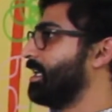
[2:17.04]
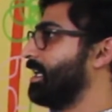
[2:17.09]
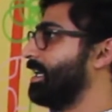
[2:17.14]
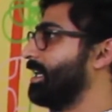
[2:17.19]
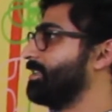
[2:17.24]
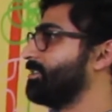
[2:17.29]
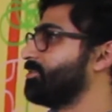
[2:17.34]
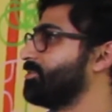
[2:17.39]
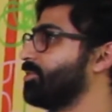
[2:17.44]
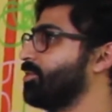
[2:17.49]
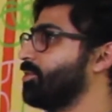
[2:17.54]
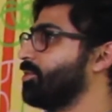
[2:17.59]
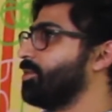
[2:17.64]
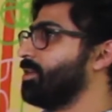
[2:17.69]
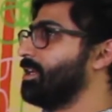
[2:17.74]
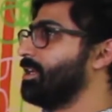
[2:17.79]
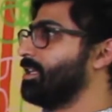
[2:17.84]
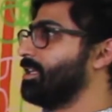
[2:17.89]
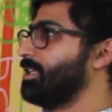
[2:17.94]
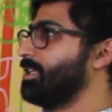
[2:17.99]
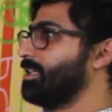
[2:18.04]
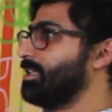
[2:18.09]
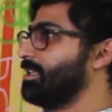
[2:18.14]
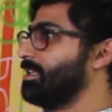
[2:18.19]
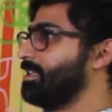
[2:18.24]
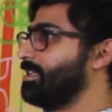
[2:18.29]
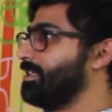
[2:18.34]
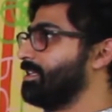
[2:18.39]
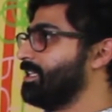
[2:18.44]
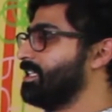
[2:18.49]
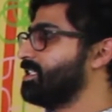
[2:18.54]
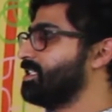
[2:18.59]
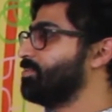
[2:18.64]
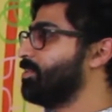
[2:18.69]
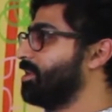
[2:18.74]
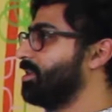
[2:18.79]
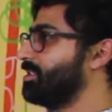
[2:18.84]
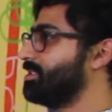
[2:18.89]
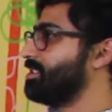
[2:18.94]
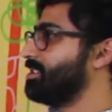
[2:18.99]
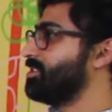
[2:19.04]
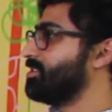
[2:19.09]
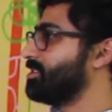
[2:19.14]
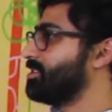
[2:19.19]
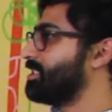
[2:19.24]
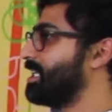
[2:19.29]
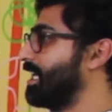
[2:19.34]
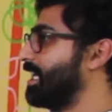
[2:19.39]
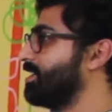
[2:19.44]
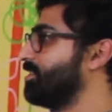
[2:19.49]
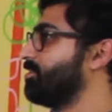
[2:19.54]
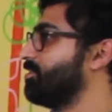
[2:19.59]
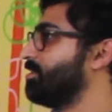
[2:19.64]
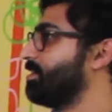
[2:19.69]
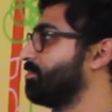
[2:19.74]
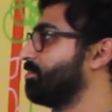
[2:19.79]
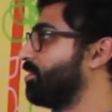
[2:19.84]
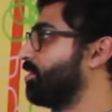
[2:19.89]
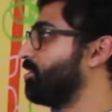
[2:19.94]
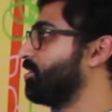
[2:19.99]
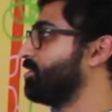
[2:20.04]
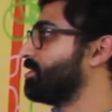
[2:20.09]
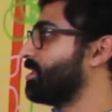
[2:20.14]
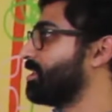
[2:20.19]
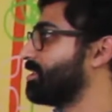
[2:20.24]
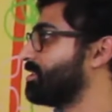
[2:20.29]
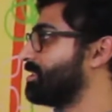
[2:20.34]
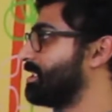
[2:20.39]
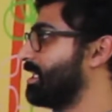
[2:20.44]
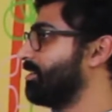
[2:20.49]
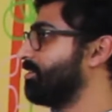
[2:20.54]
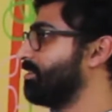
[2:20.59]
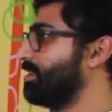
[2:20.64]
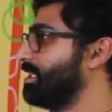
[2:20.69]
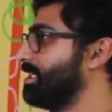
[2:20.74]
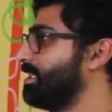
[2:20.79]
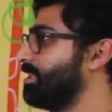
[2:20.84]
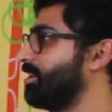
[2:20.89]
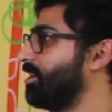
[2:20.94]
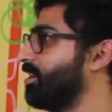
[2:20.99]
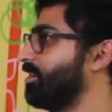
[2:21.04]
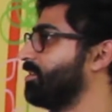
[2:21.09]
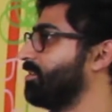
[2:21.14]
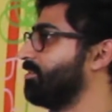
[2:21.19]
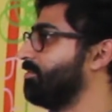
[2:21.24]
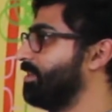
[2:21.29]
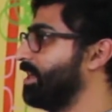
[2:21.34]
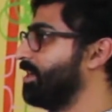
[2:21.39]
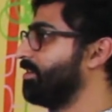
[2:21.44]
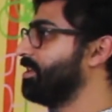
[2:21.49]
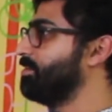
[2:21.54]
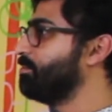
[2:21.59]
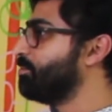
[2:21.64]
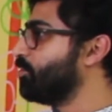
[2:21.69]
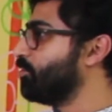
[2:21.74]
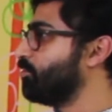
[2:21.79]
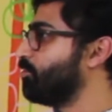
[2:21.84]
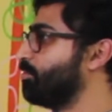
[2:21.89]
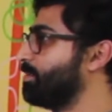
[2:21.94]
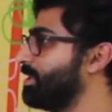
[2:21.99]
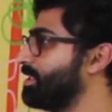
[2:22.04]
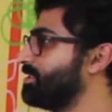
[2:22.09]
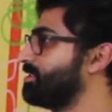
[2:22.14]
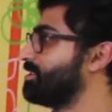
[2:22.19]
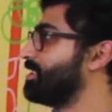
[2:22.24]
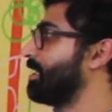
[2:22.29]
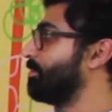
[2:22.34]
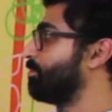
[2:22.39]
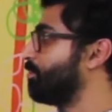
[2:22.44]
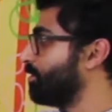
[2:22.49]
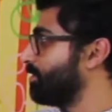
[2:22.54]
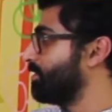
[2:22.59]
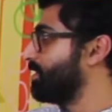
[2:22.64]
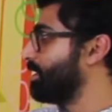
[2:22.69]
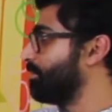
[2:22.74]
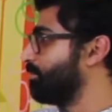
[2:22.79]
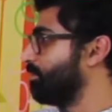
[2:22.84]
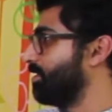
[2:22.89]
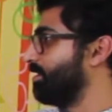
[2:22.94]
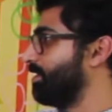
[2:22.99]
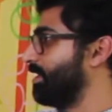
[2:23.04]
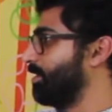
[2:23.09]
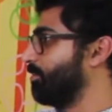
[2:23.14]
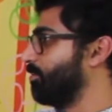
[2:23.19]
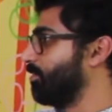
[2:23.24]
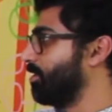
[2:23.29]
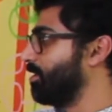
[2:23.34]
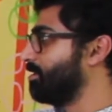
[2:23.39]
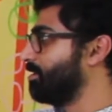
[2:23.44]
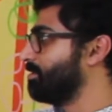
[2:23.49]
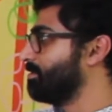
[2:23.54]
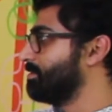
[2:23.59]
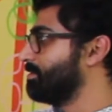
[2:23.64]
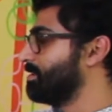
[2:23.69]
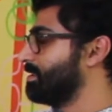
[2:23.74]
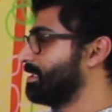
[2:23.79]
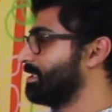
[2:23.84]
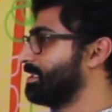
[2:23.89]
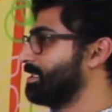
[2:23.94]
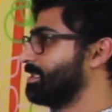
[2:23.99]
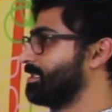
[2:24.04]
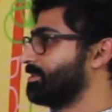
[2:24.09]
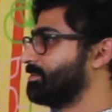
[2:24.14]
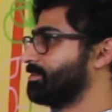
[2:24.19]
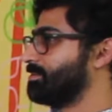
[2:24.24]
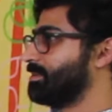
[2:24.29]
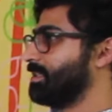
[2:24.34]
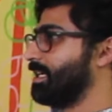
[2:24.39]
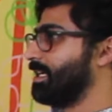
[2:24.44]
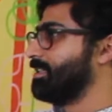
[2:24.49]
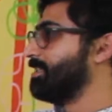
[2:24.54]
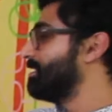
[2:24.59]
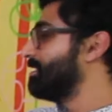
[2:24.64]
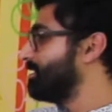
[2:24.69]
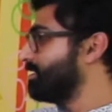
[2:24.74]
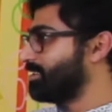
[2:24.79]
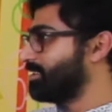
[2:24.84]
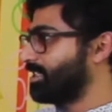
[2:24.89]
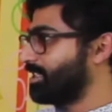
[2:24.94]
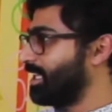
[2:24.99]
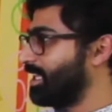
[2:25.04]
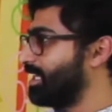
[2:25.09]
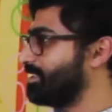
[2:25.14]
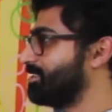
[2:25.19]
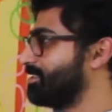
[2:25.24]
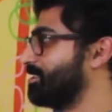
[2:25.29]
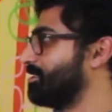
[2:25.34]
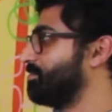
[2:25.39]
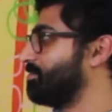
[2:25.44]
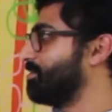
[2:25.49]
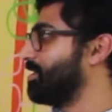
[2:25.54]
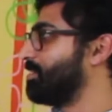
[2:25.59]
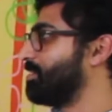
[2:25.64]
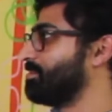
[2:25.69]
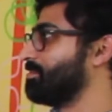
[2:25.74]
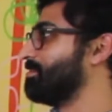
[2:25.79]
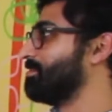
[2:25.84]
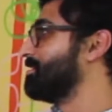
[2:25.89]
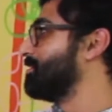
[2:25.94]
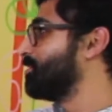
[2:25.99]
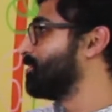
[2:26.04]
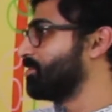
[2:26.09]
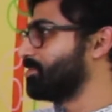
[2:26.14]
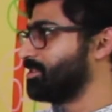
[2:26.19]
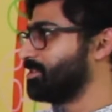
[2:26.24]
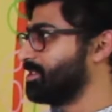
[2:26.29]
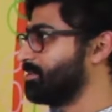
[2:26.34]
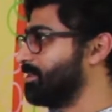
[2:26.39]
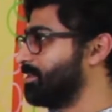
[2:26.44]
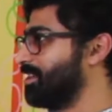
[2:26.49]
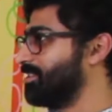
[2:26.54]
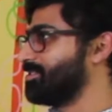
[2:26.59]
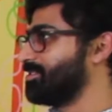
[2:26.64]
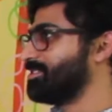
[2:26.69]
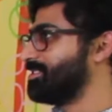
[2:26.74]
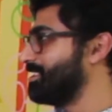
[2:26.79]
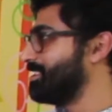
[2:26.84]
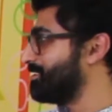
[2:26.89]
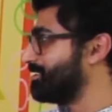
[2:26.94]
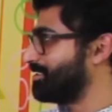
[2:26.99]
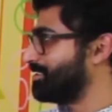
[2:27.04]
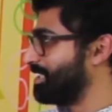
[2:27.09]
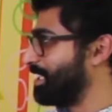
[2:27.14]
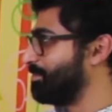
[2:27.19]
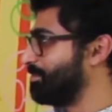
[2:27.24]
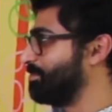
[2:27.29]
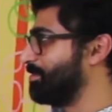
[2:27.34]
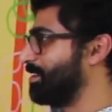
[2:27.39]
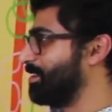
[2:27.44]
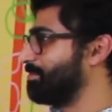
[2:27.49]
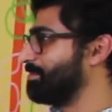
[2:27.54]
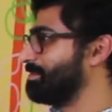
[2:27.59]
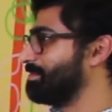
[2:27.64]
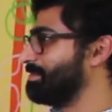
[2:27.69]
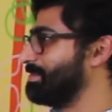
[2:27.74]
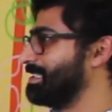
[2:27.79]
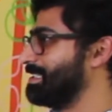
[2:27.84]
And so these politicians had to impose austerity on the very movements that put them where they were. And this is a classical problem. Social democracy is the same problem.